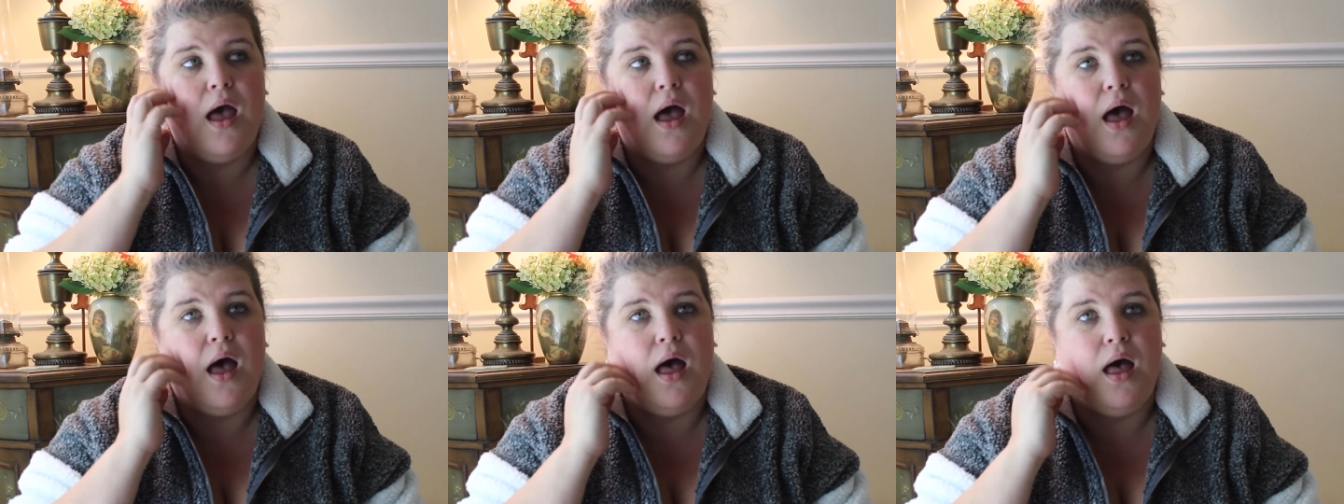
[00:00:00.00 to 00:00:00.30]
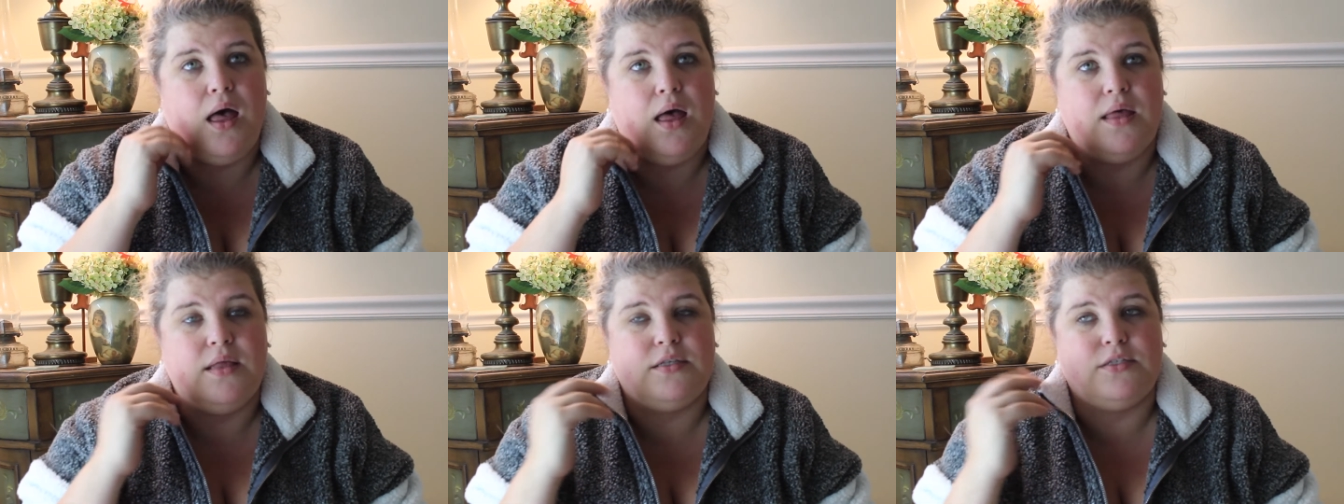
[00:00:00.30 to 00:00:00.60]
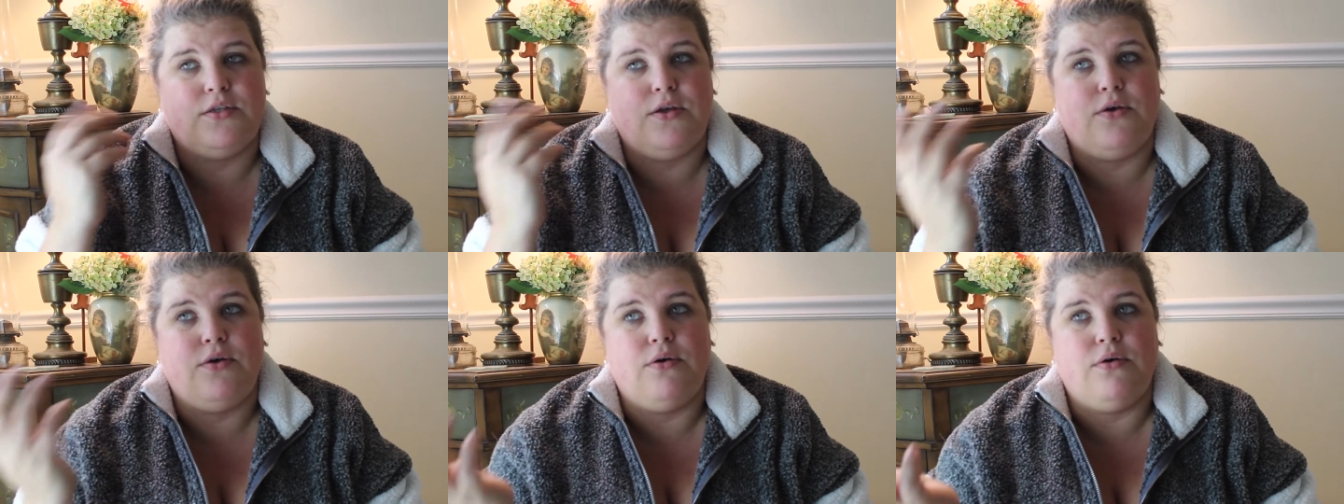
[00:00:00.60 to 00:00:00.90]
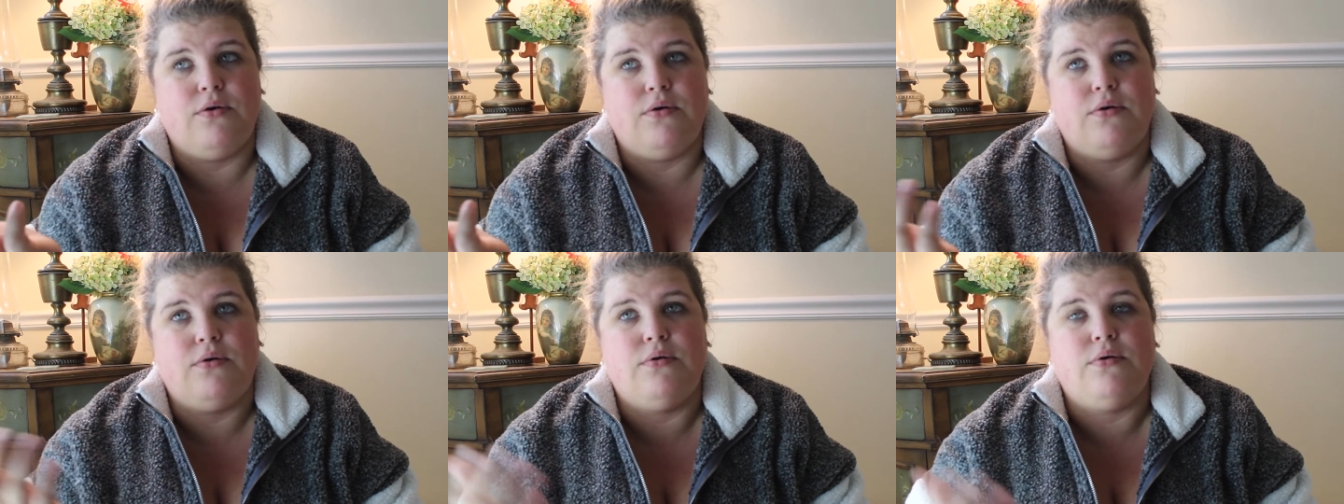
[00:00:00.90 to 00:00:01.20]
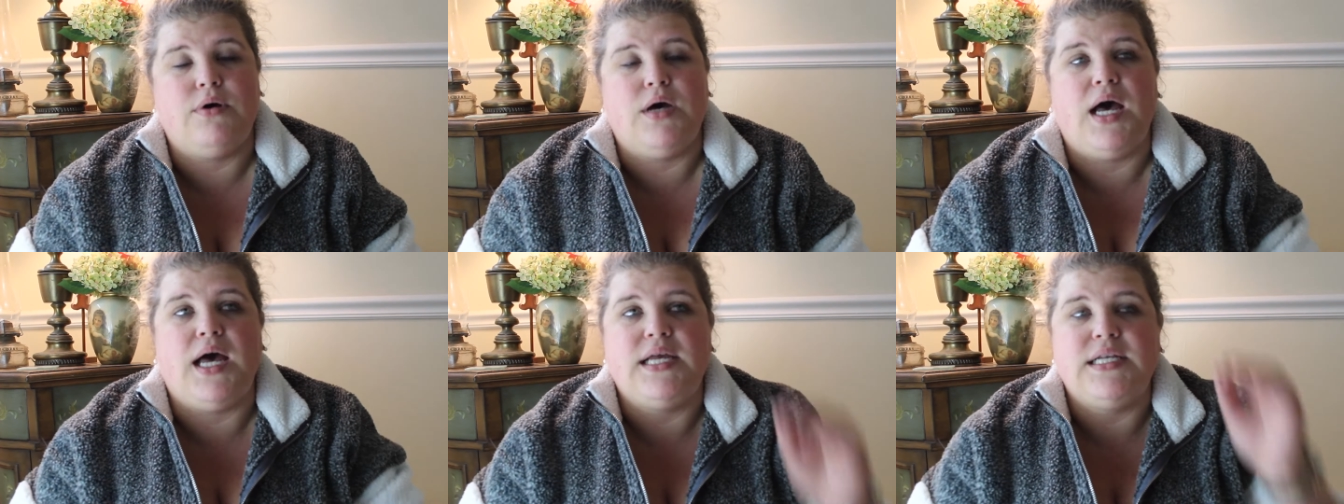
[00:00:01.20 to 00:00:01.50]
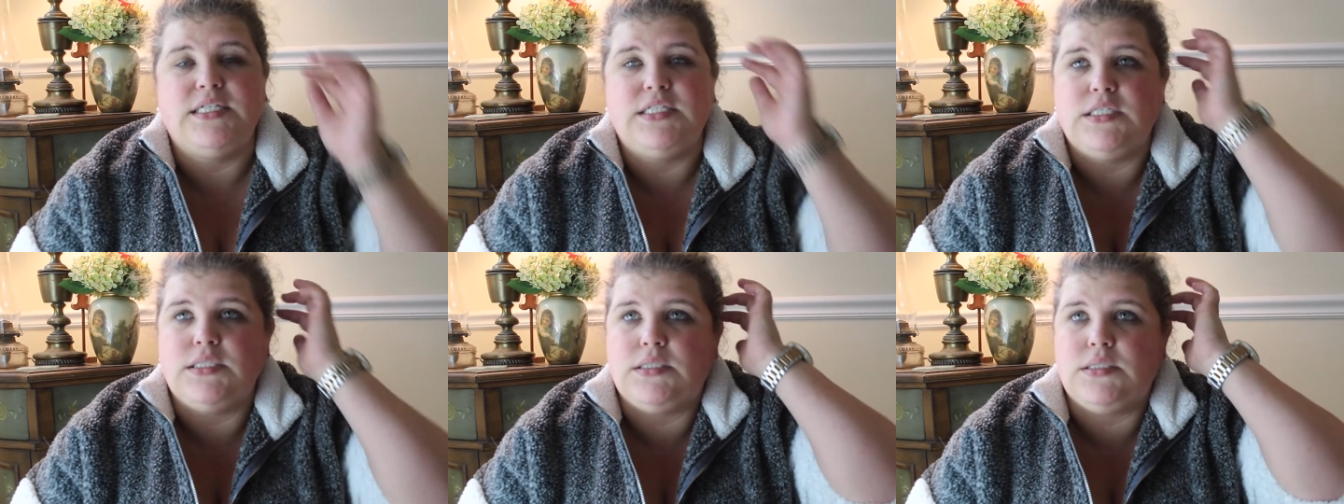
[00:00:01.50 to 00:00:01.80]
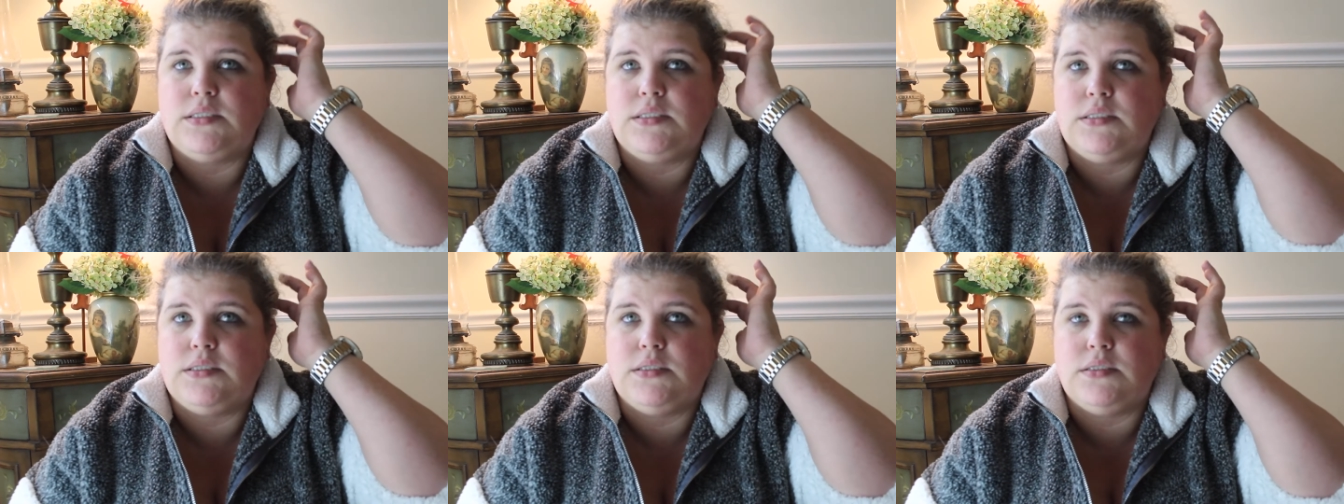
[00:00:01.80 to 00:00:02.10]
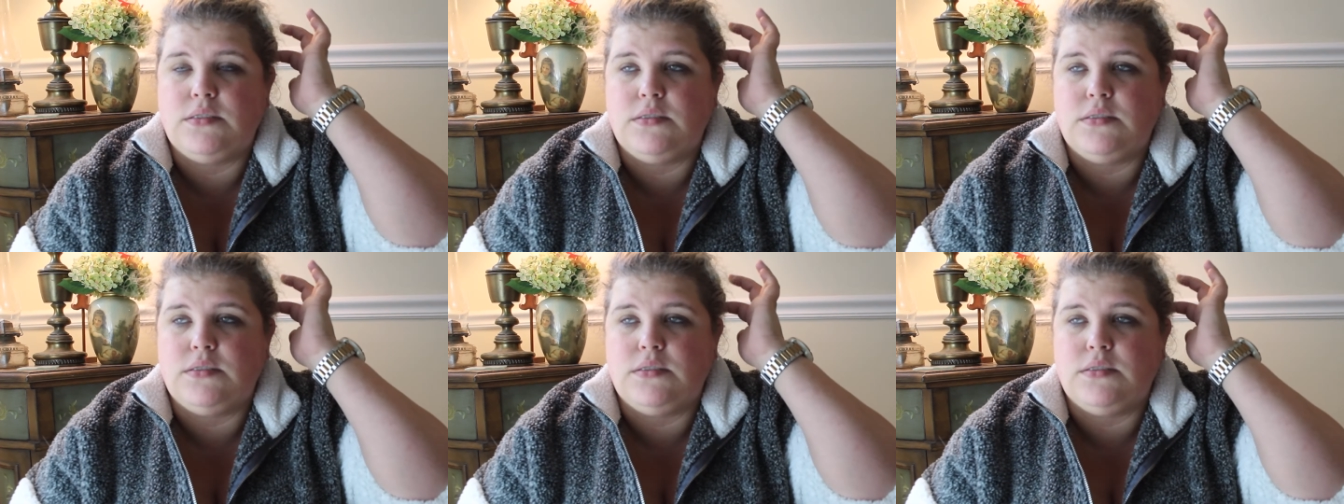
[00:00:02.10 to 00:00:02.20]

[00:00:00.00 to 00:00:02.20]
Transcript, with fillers: Uh, so I just